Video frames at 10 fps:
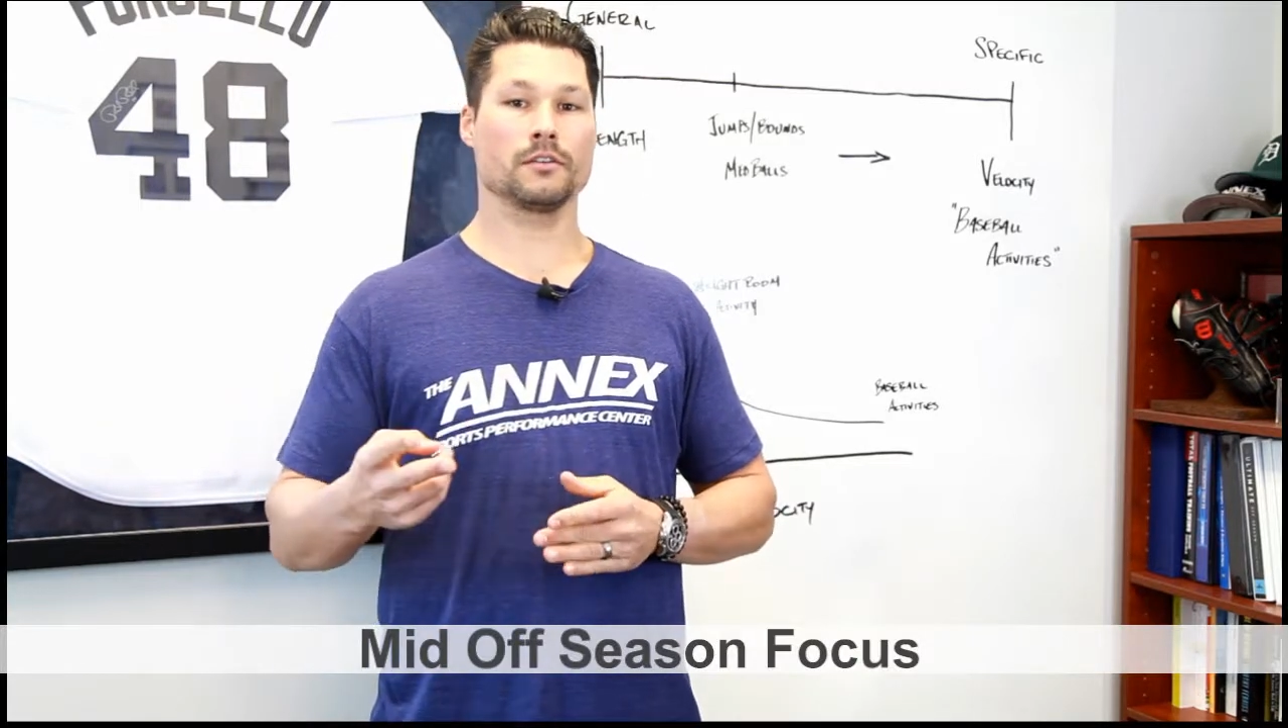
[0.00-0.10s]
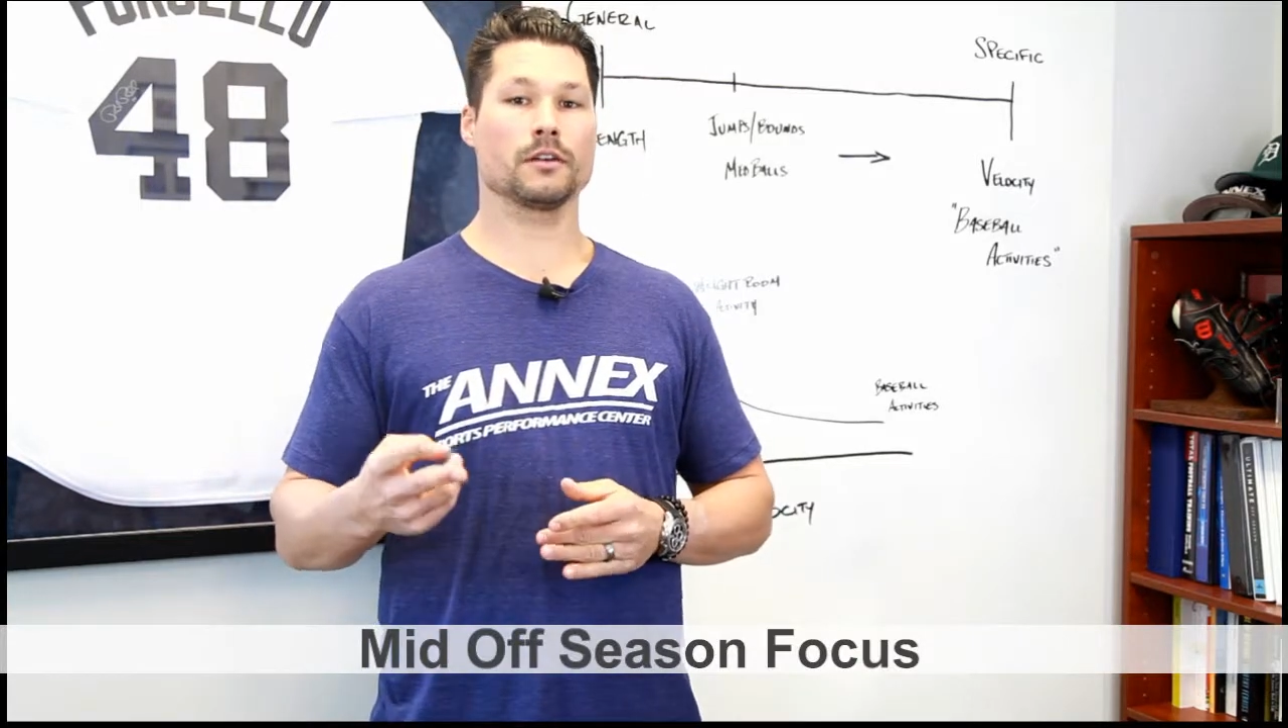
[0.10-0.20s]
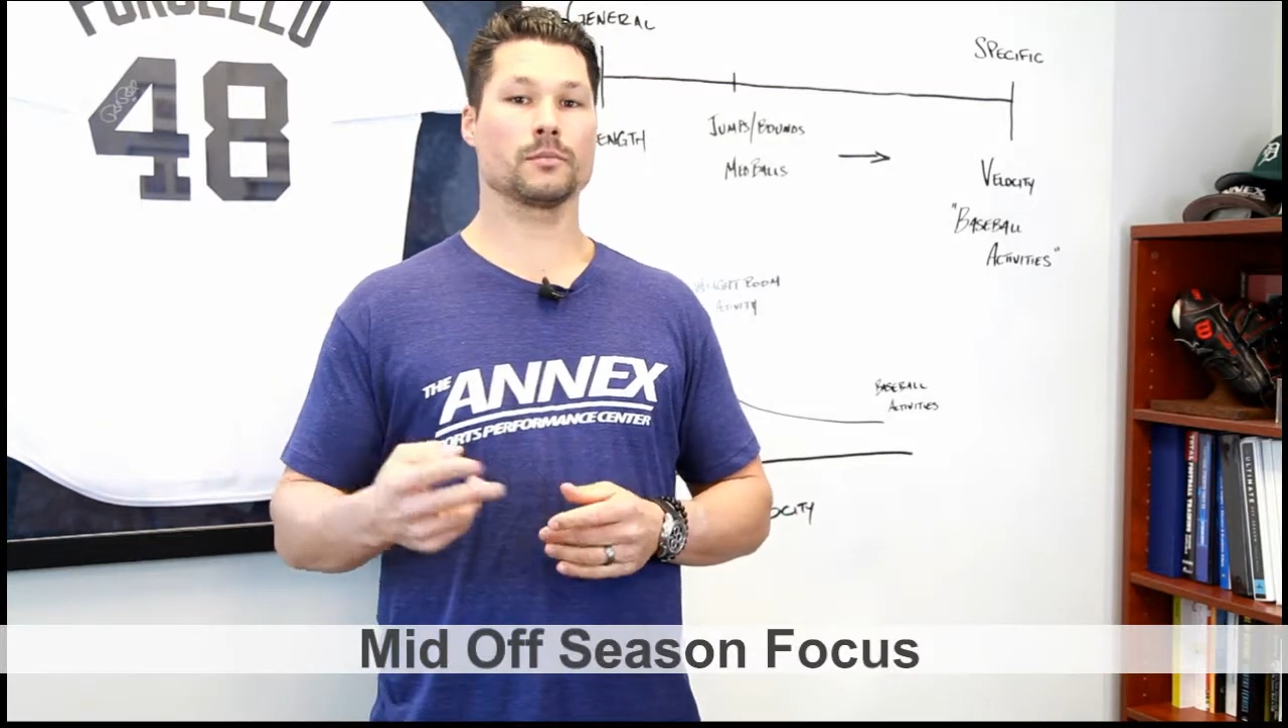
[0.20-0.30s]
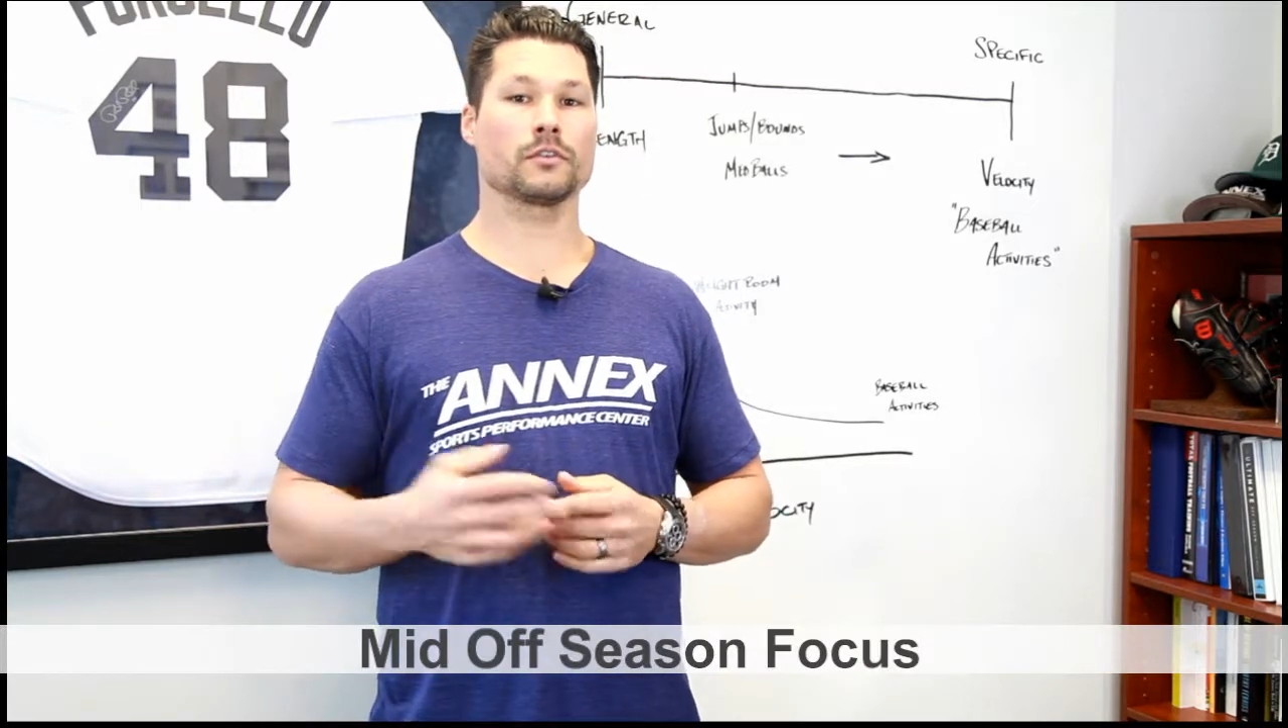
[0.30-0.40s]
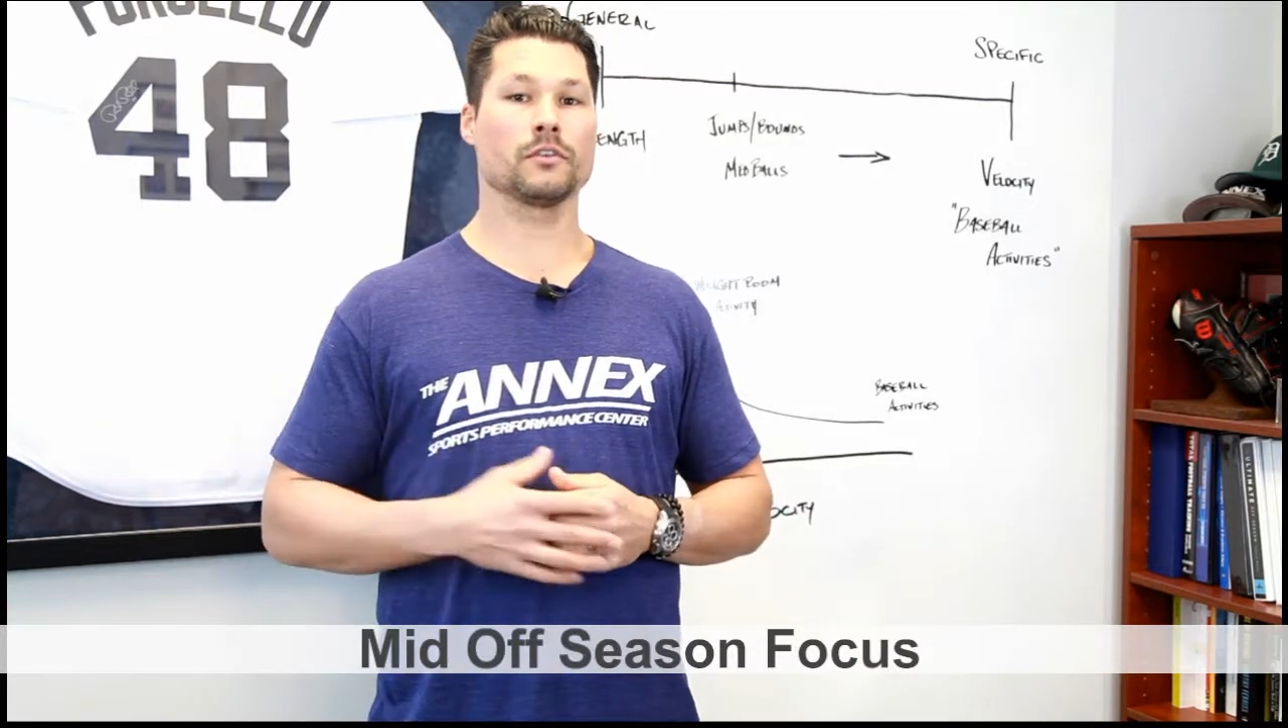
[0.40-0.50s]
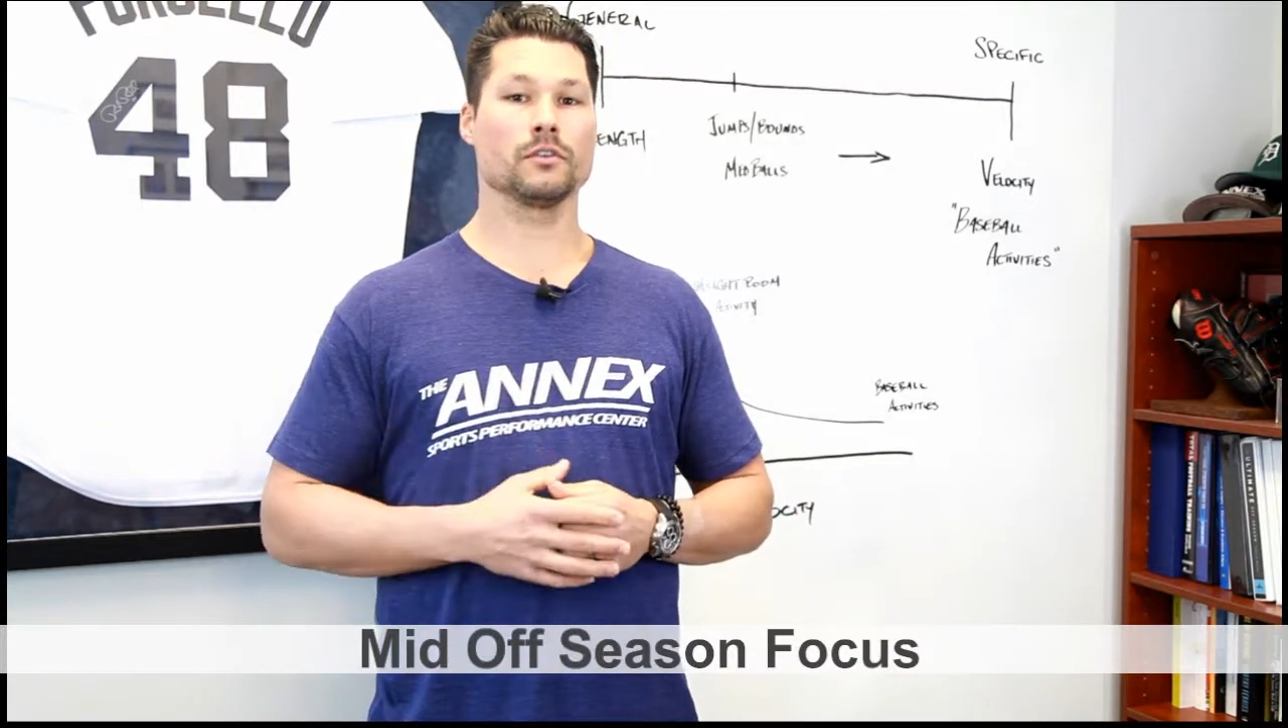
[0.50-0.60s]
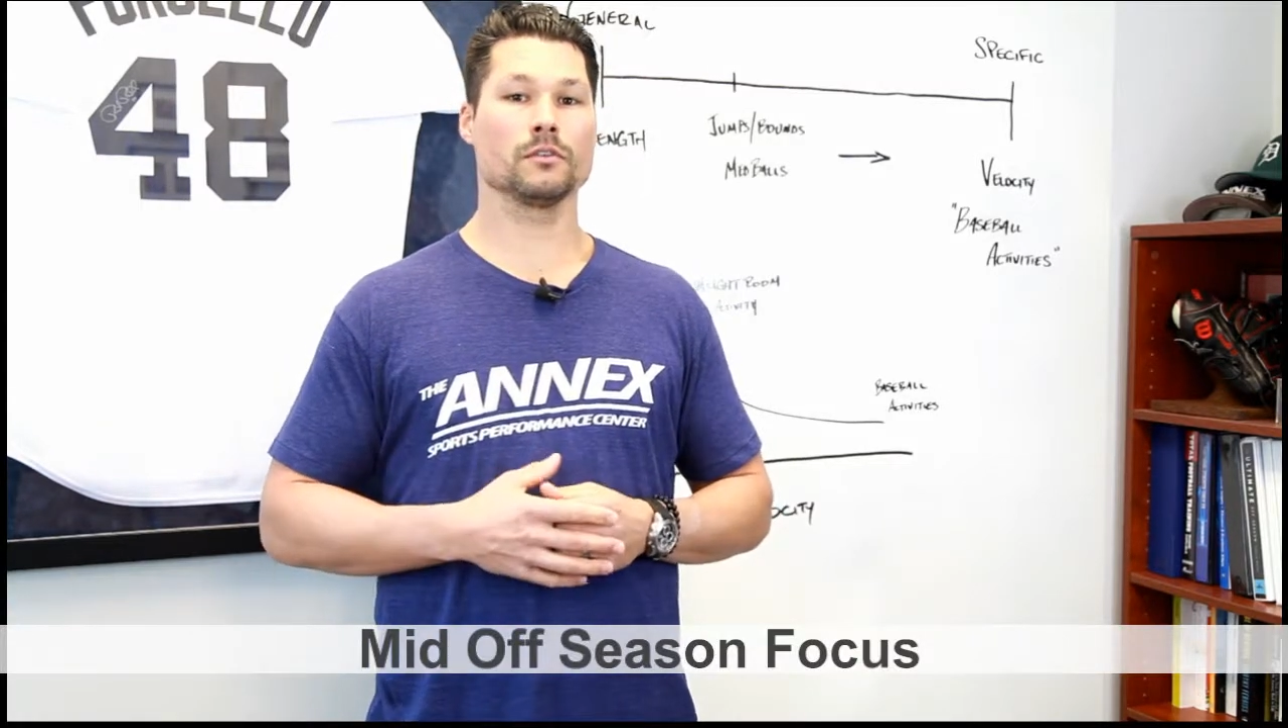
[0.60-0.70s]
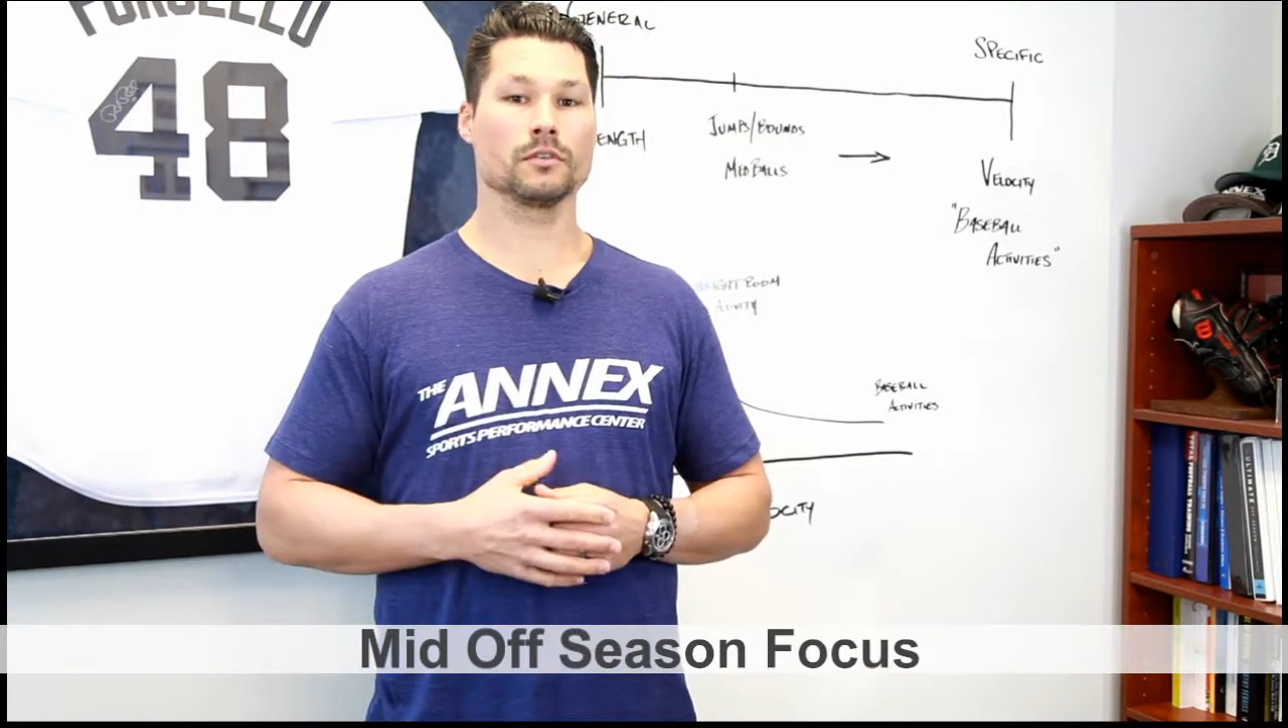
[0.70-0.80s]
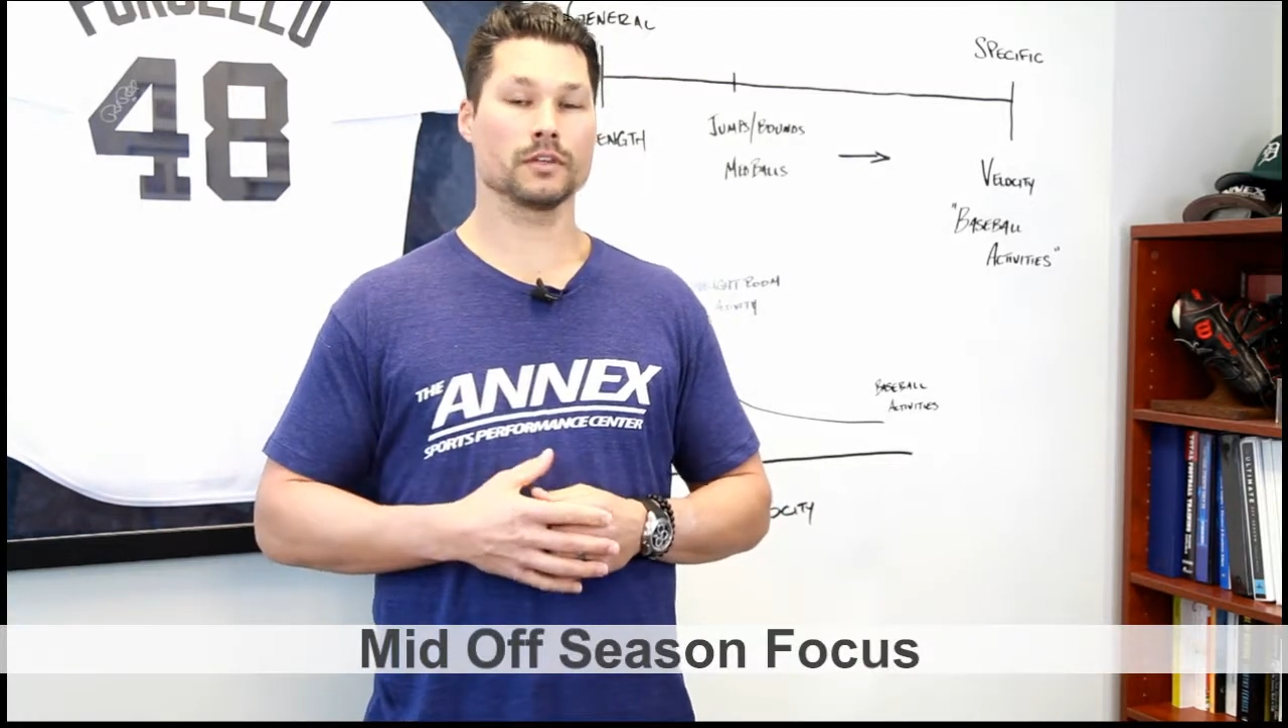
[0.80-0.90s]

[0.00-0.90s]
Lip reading: number 2.